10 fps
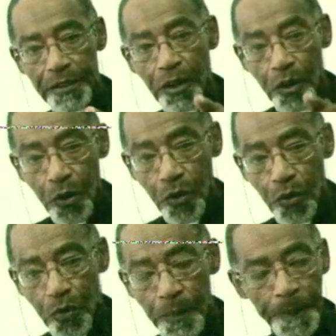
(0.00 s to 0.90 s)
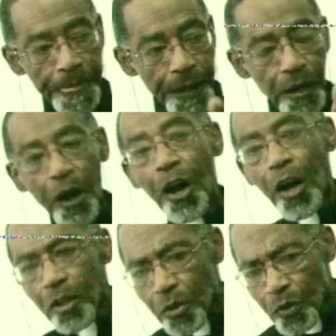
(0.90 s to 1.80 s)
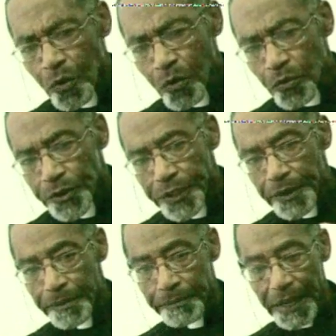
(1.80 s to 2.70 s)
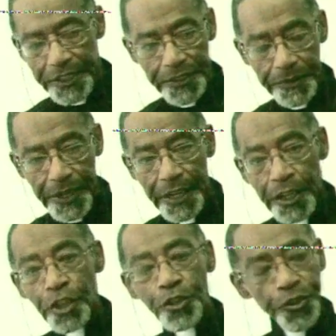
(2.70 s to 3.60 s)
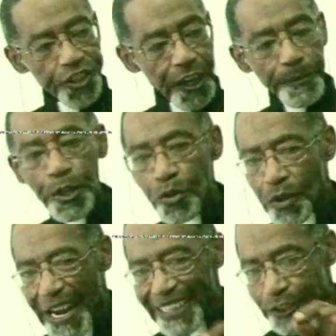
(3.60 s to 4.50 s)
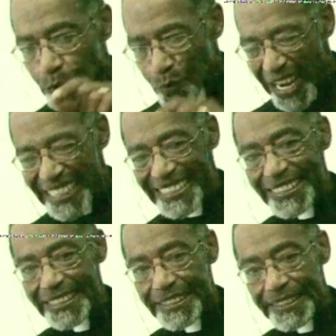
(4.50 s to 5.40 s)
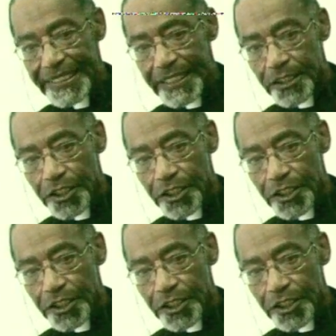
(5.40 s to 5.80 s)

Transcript: who owns Masonry. You tell me who got the right to